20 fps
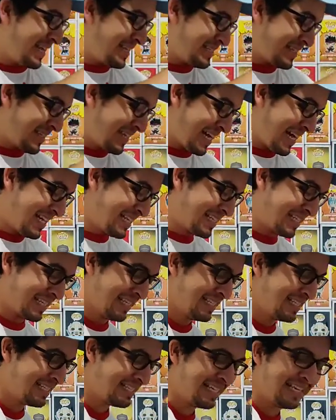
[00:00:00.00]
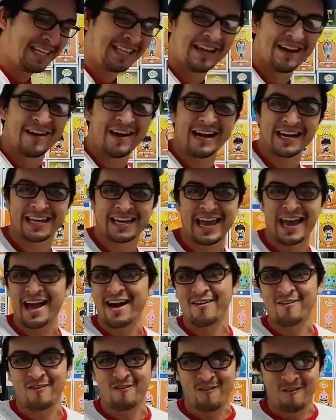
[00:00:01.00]
as you guys can see there. I
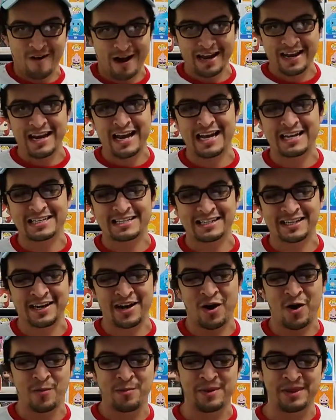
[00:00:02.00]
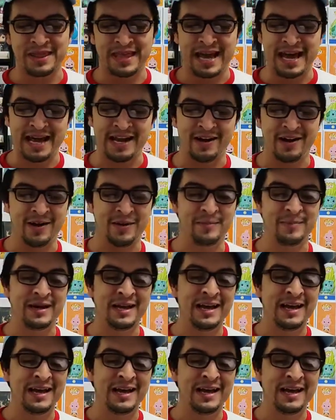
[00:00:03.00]
can't wait actually to open that up.